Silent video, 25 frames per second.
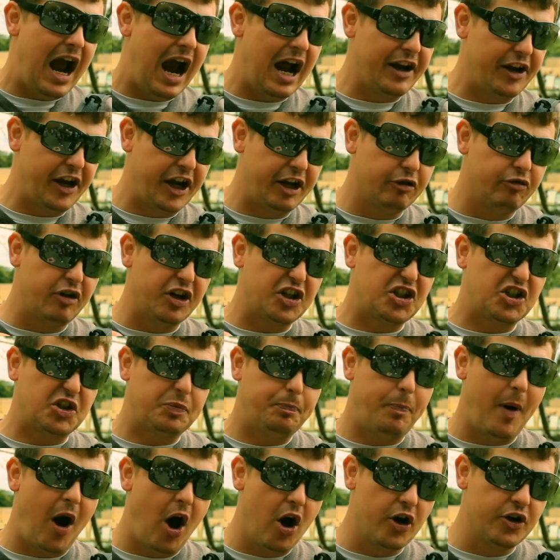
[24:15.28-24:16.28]
and he
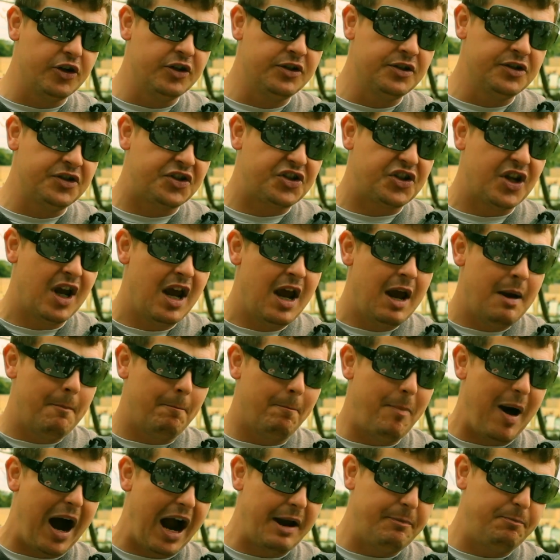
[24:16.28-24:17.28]
responds
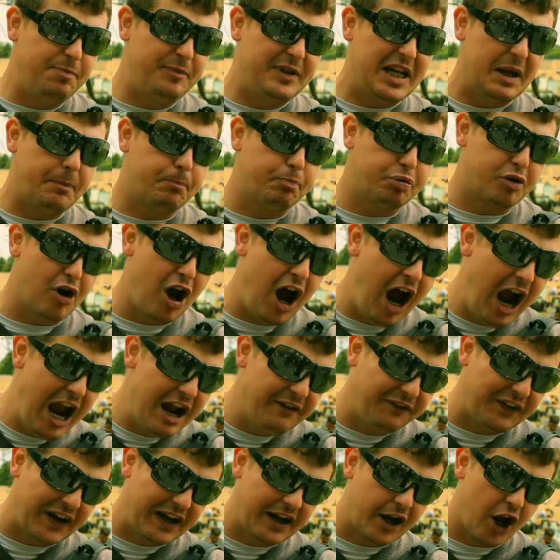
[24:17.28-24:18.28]
by
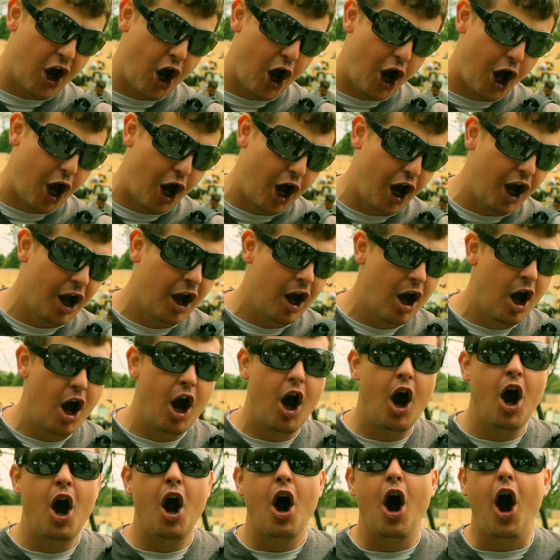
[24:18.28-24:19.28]
depriving her
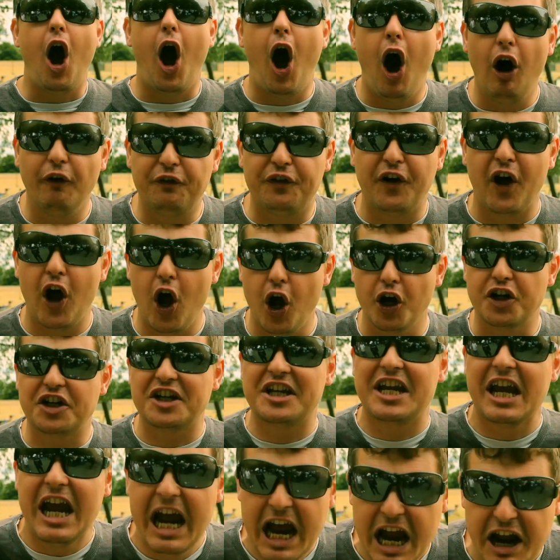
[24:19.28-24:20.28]
of her
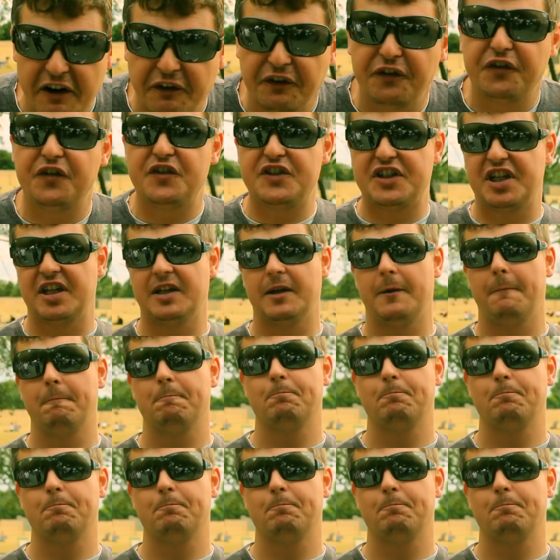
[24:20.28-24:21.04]
gift.